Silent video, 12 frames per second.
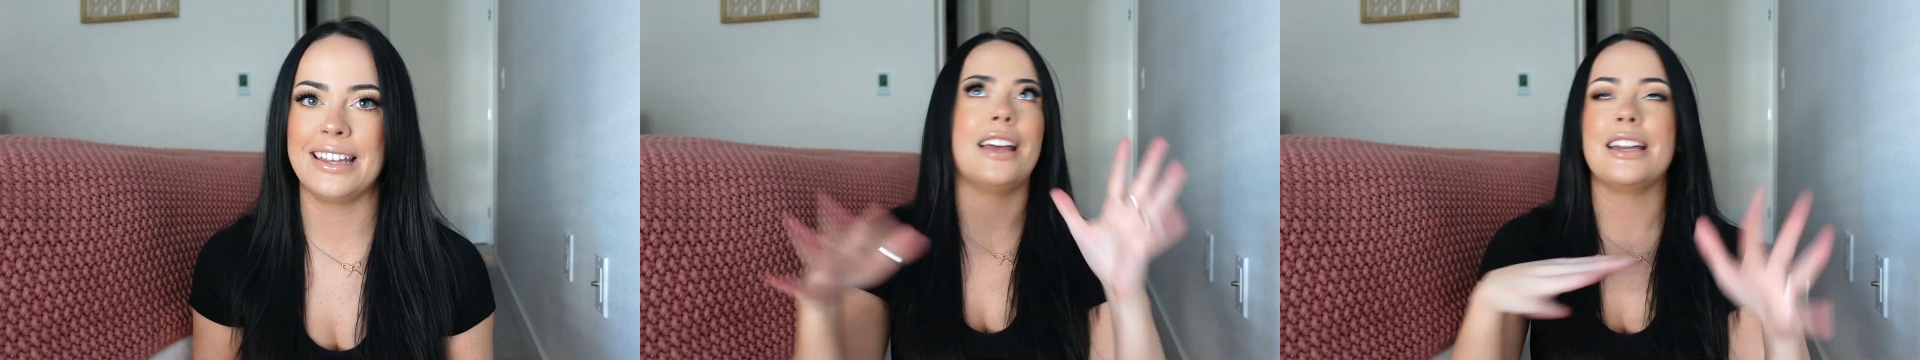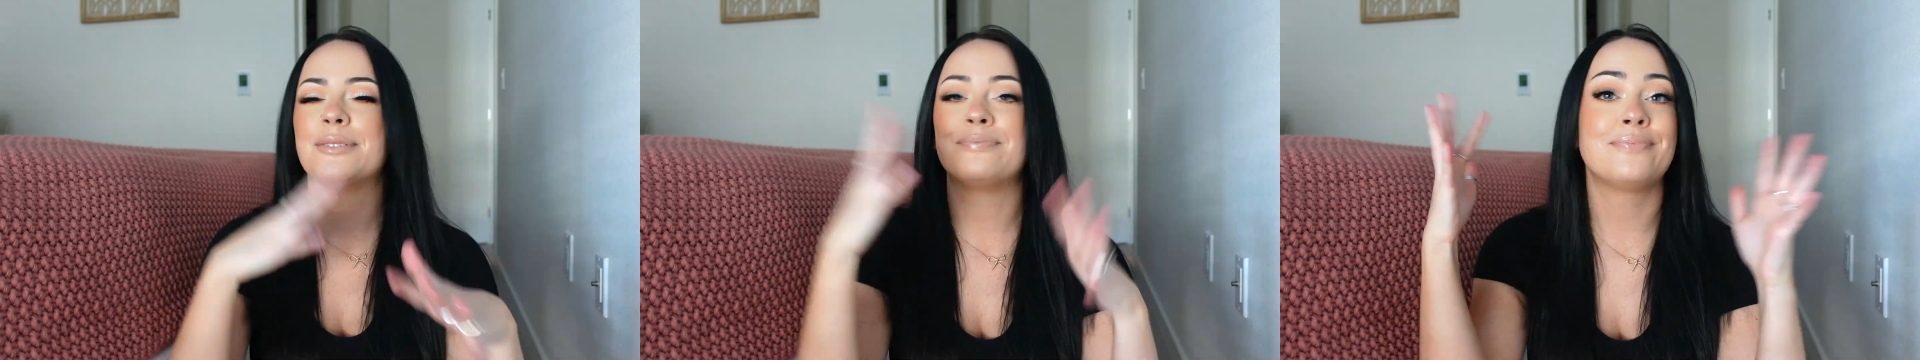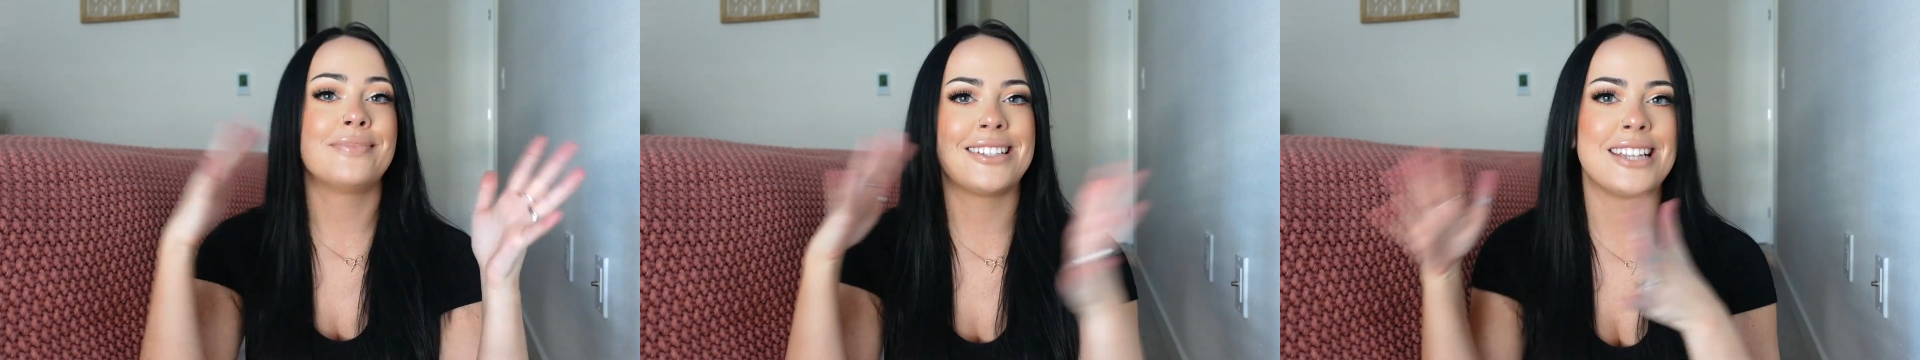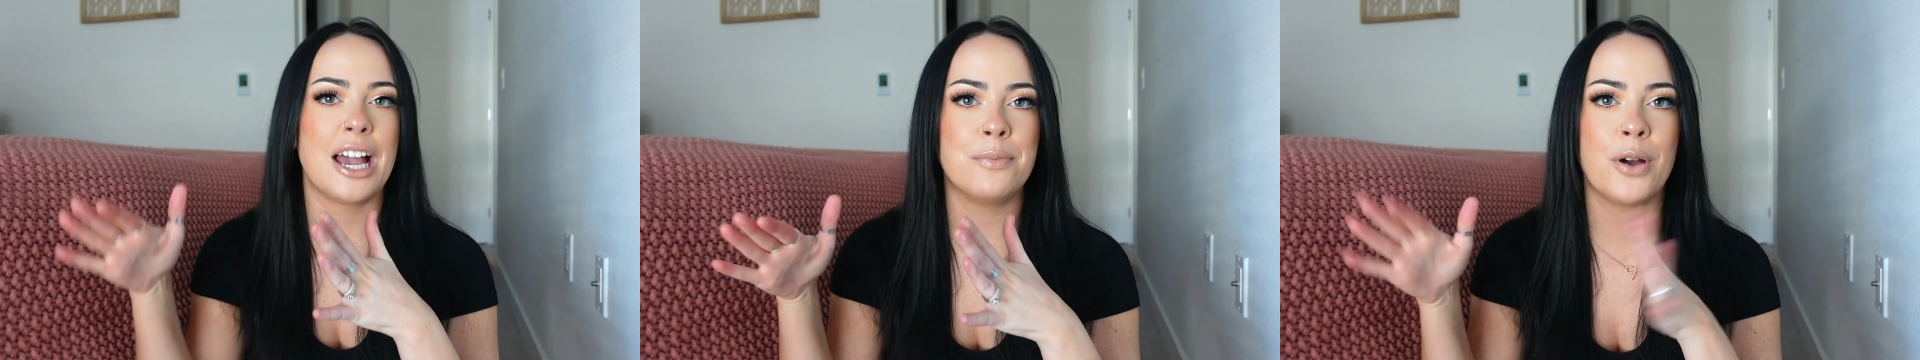Like
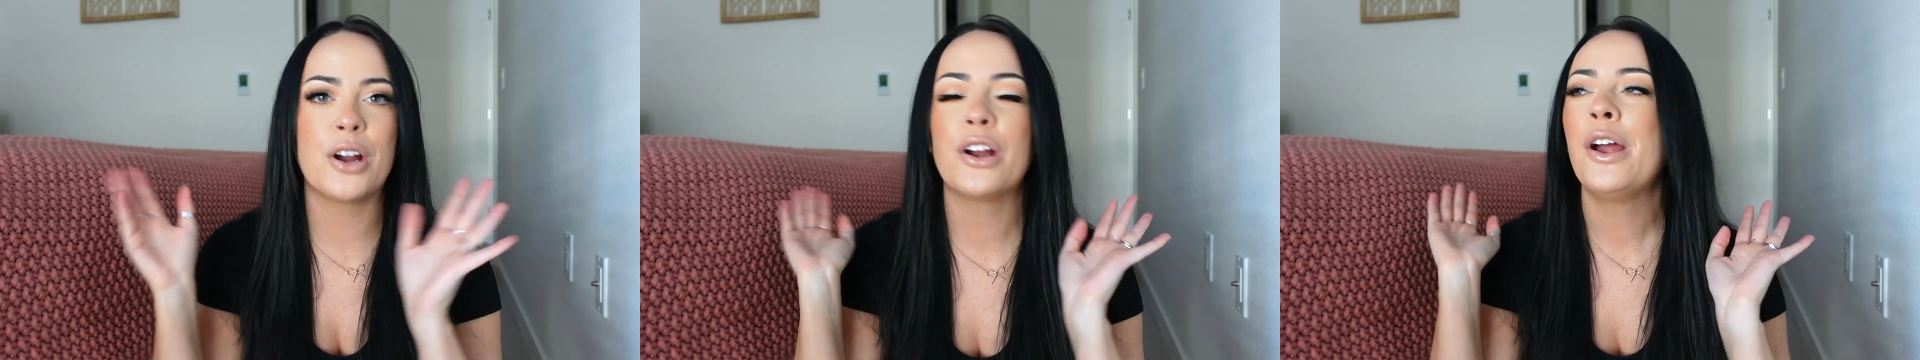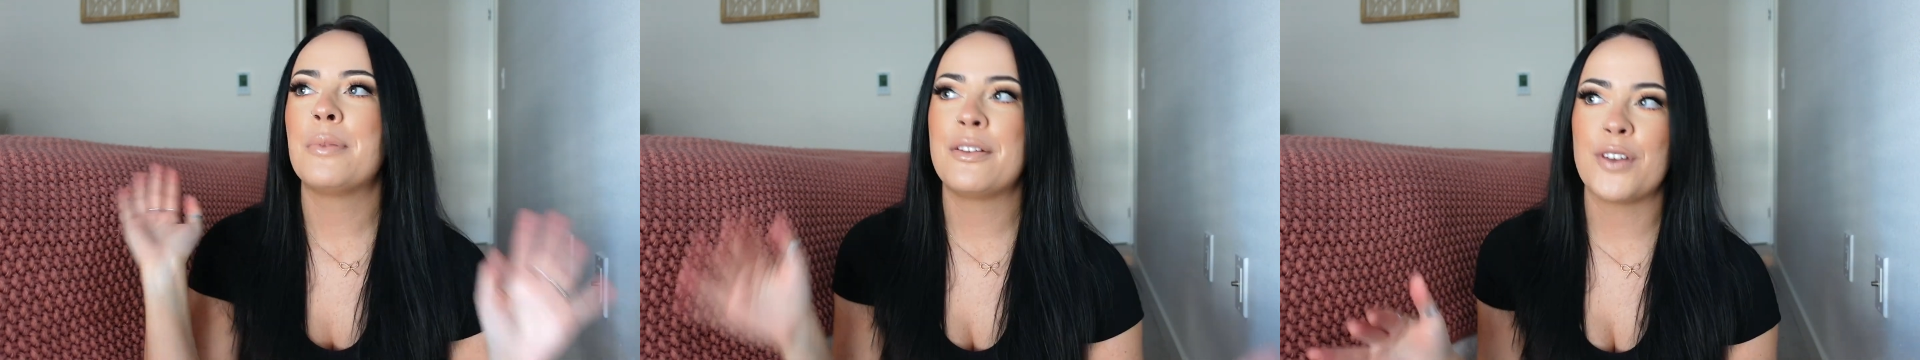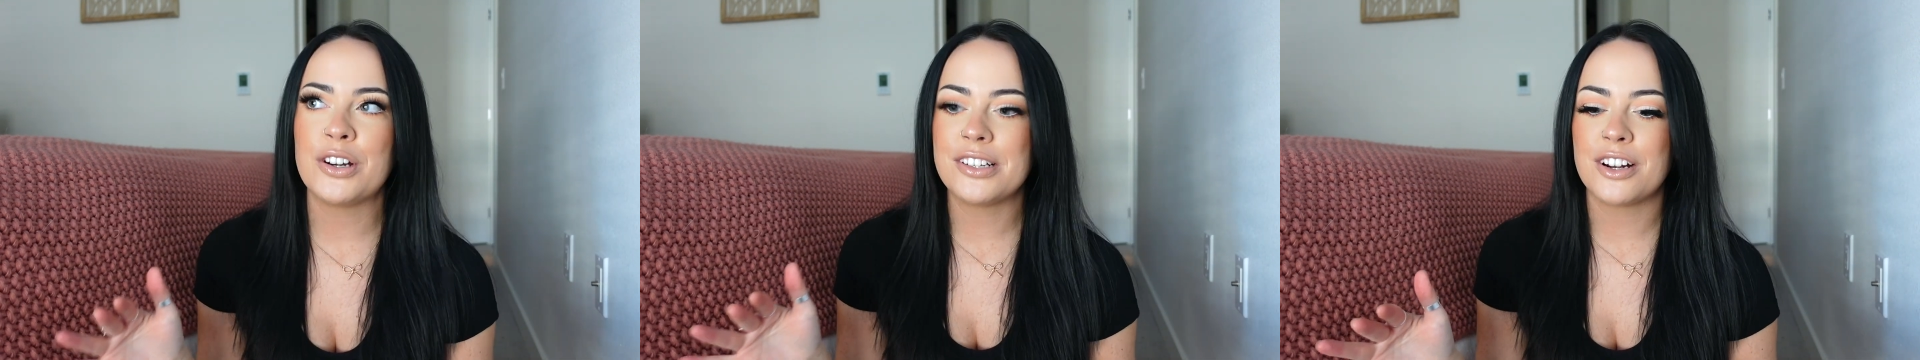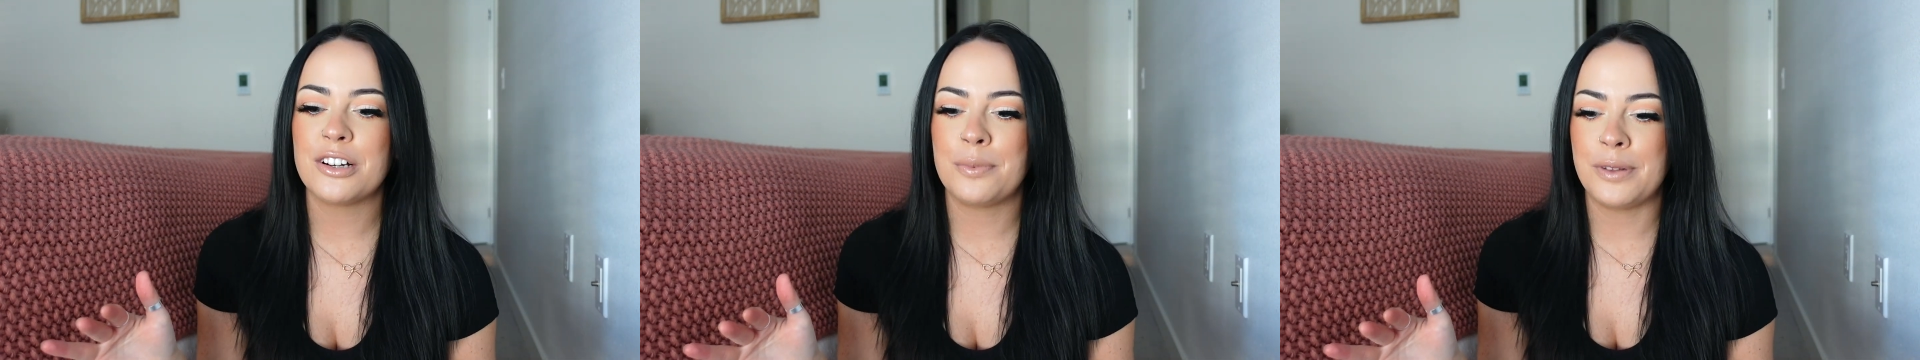sidebar, but I've already
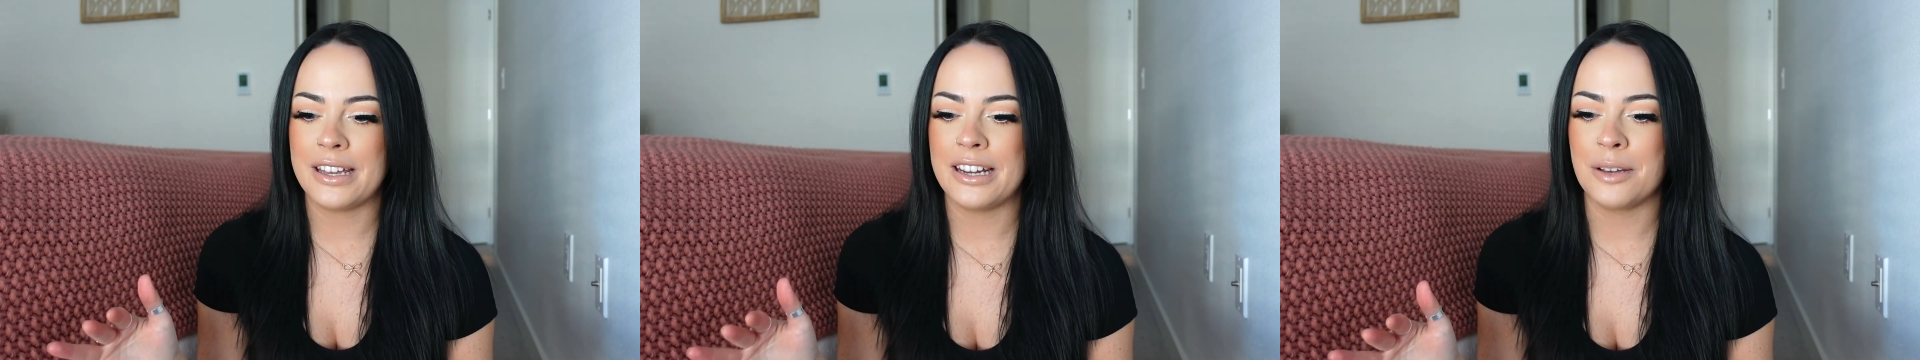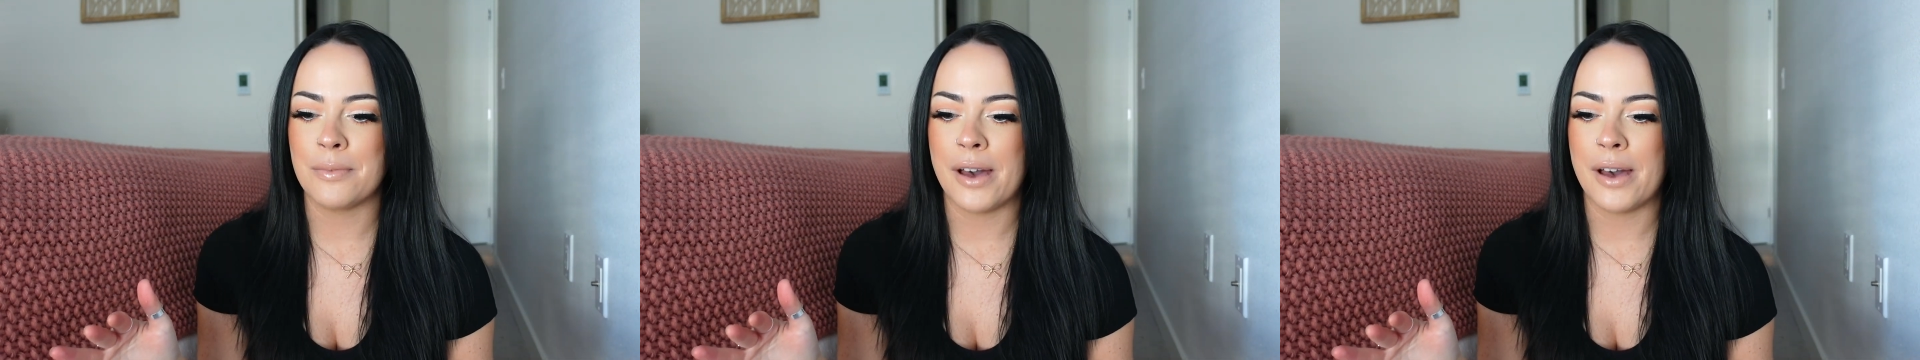started planning